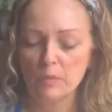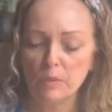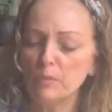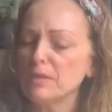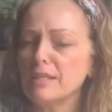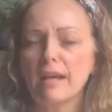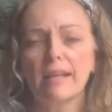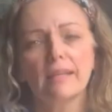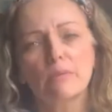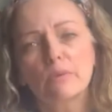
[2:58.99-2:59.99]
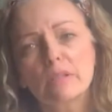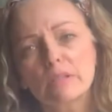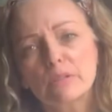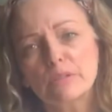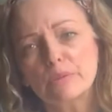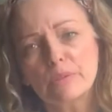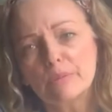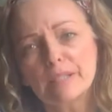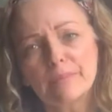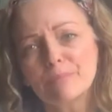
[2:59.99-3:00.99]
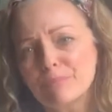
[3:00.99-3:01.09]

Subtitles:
We would not eat real glue, would we?